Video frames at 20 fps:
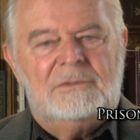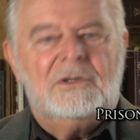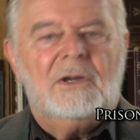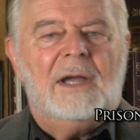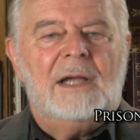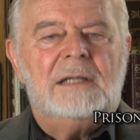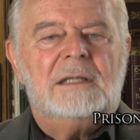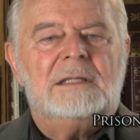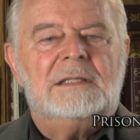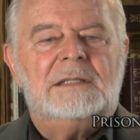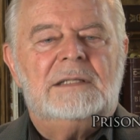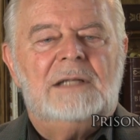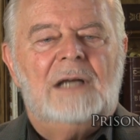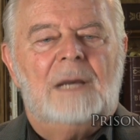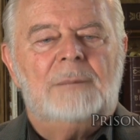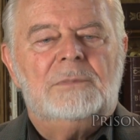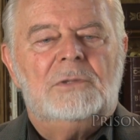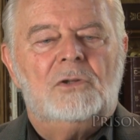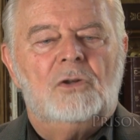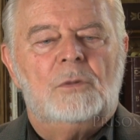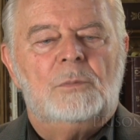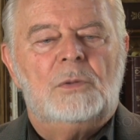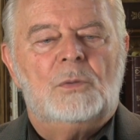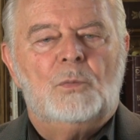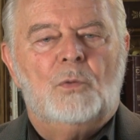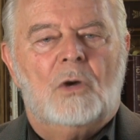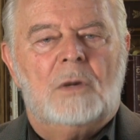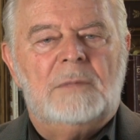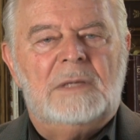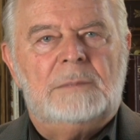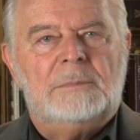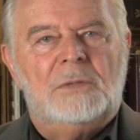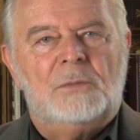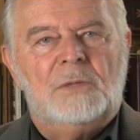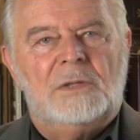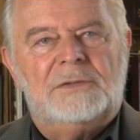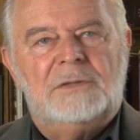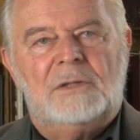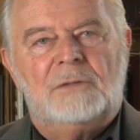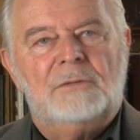trying to stop global warming, but
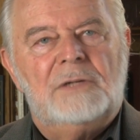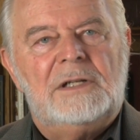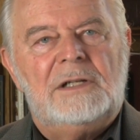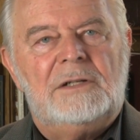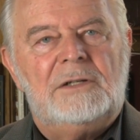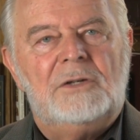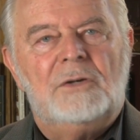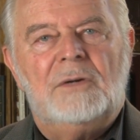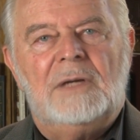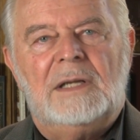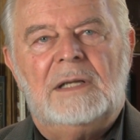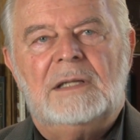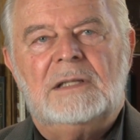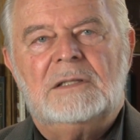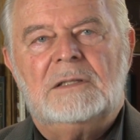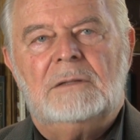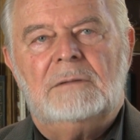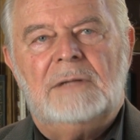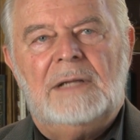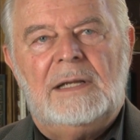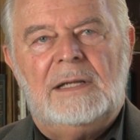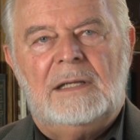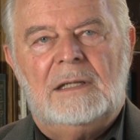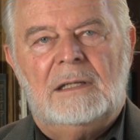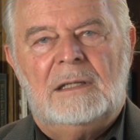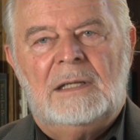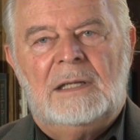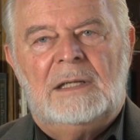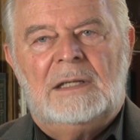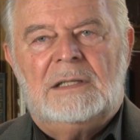what they're really doing is creating